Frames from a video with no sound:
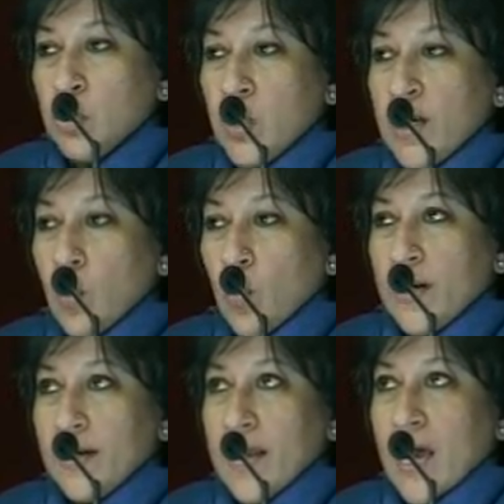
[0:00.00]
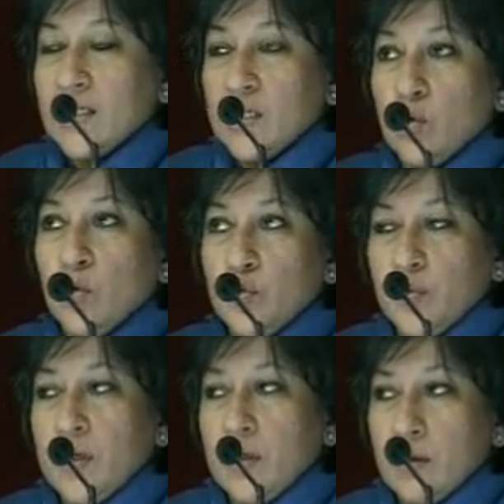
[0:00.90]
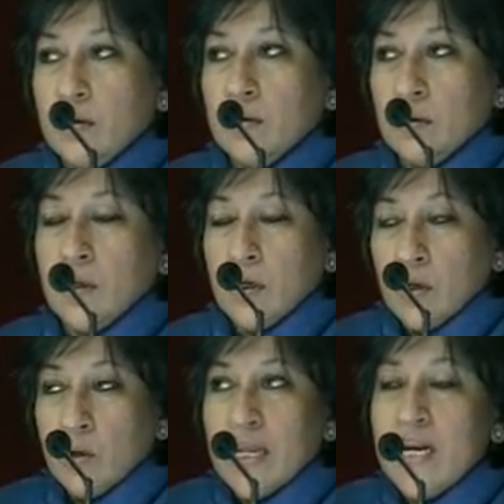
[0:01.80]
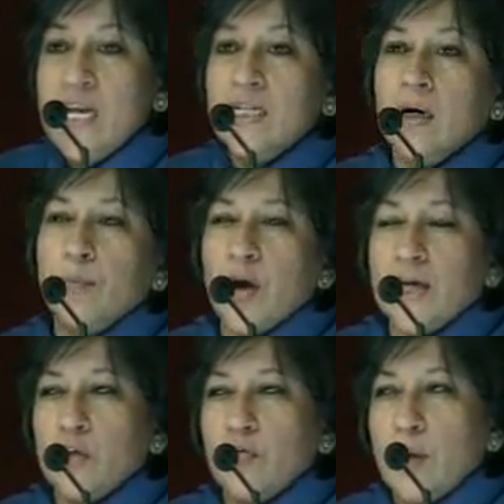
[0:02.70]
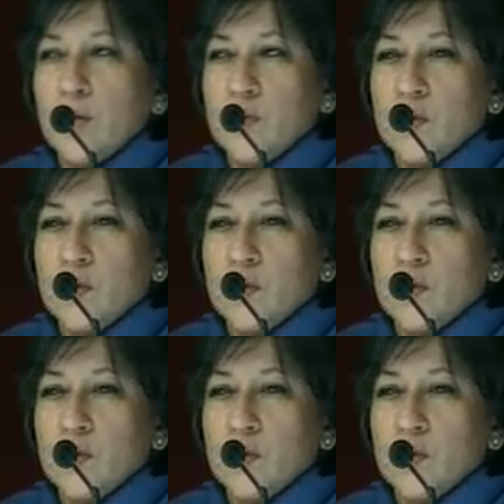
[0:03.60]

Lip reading: oil and gas is going to be, they need a price of about